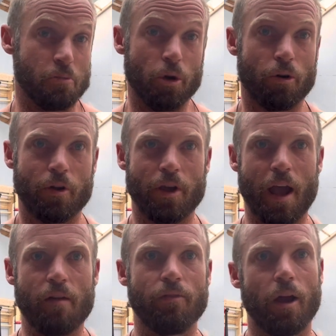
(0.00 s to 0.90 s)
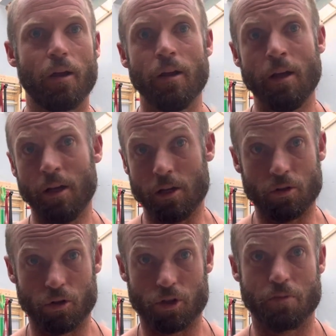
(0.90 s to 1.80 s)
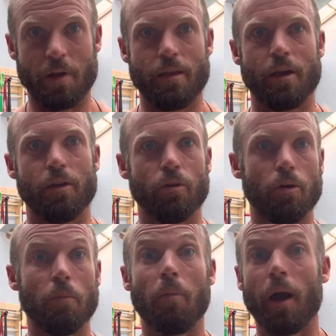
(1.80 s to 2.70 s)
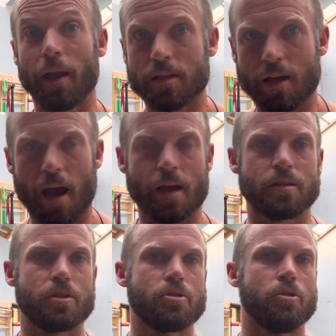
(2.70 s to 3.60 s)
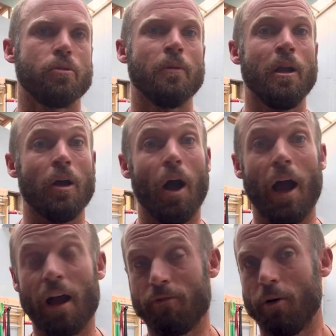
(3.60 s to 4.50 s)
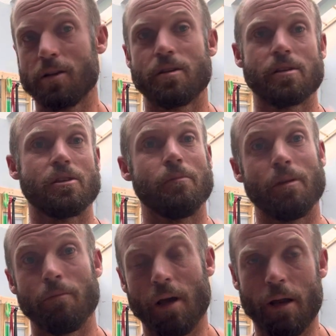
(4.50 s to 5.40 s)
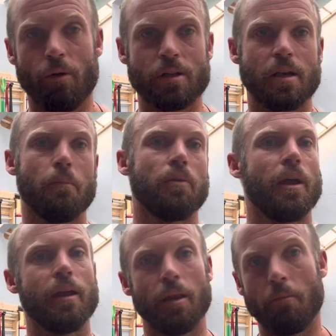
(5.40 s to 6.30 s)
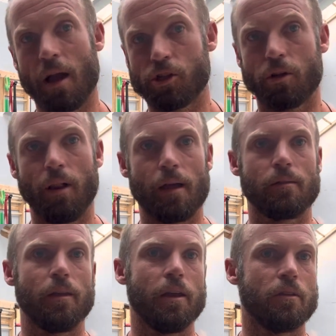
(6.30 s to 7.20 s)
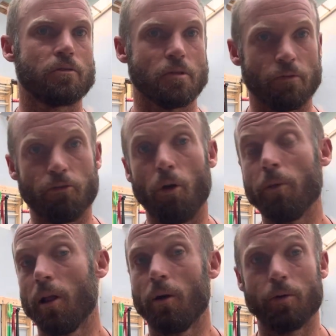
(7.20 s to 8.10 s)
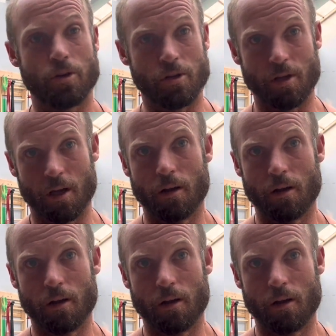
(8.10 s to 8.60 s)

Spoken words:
and we already have that. It's not just me that you're buying into access to. I have my system and my template, and the Magical Athlete formula, which is the